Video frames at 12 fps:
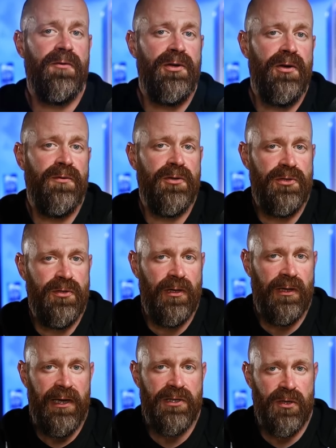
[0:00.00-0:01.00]
year that you
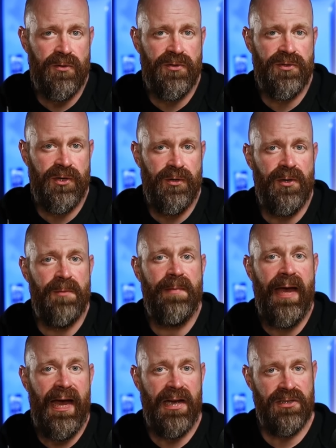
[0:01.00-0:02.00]
delay Social Security
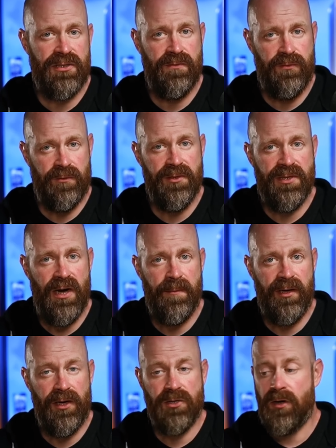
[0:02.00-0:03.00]
past full
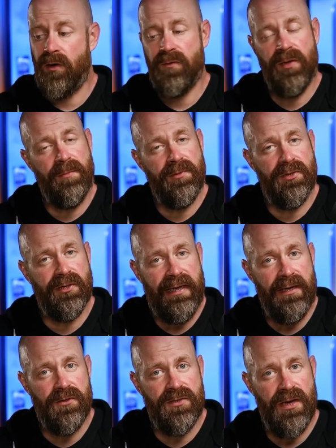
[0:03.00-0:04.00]
retirement age all the way up until
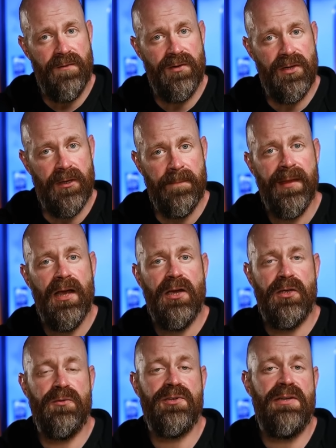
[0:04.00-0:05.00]
age 70,
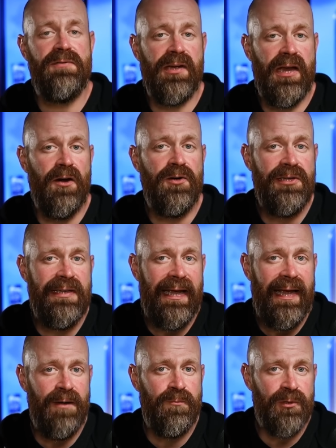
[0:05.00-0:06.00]
you receive a guaranteed
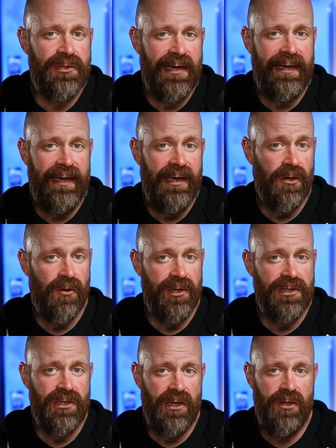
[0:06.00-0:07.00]
8%
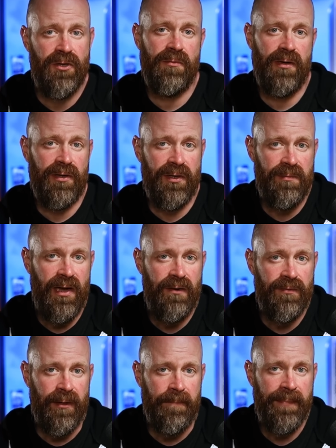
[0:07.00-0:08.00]
increase in your monthly
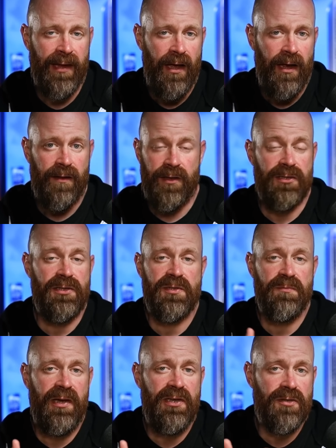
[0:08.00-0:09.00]
benefit. This
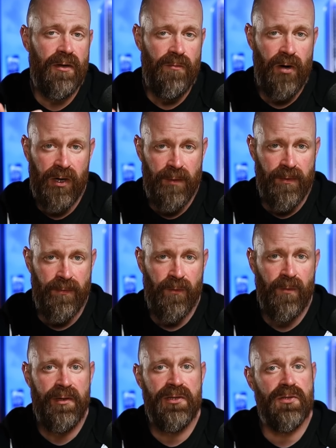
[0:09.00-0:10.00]
isn't based on market
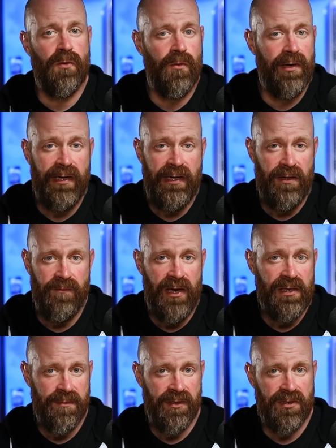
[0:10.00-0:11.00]
performance or any
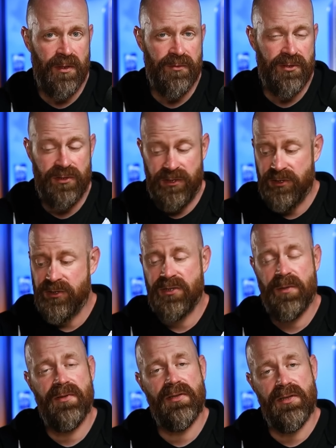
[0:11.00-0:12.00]
investment assumptions. It's just
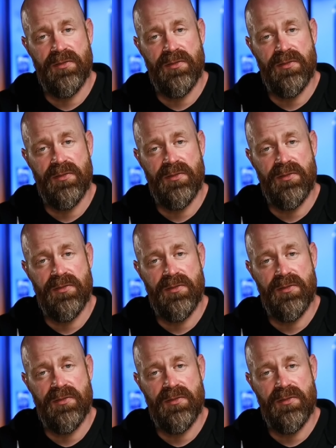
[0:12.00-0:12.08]
something that's